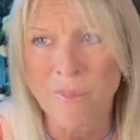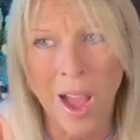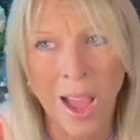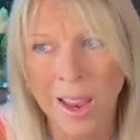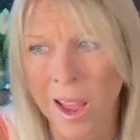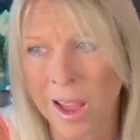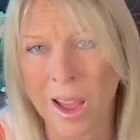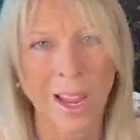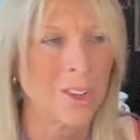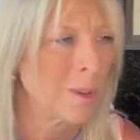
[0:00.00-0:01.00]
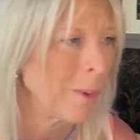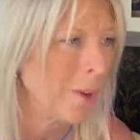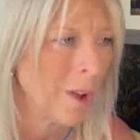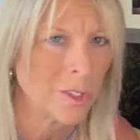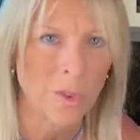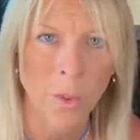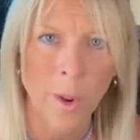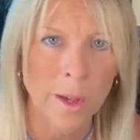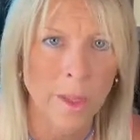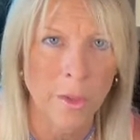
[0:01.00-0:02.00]
I I took my dogs for a
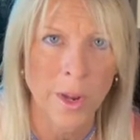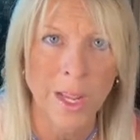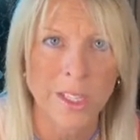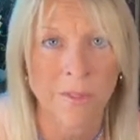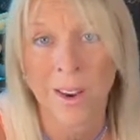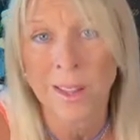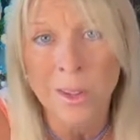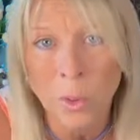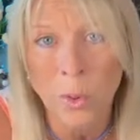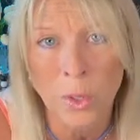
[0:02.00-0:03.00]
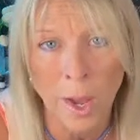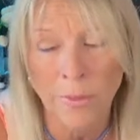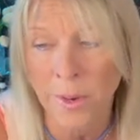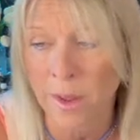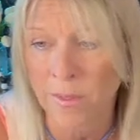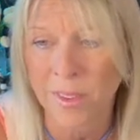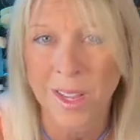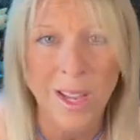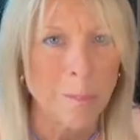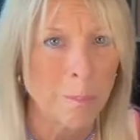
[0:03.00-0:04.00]
walk the other day because it finally cooled off enough,
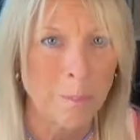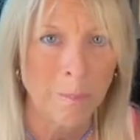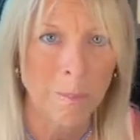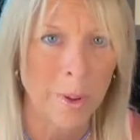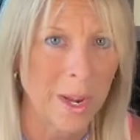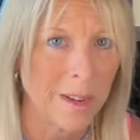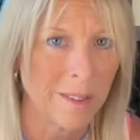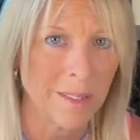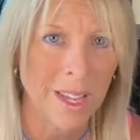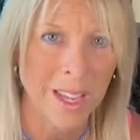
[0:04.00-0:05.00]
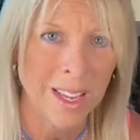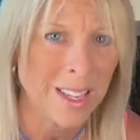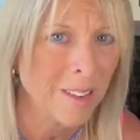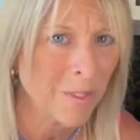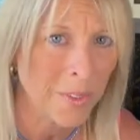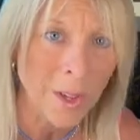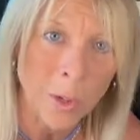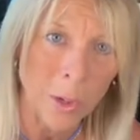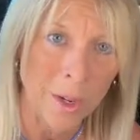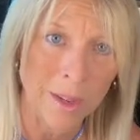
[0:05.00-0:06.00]
but it didn't feel
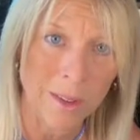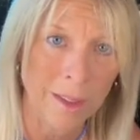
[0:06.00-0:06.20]
good.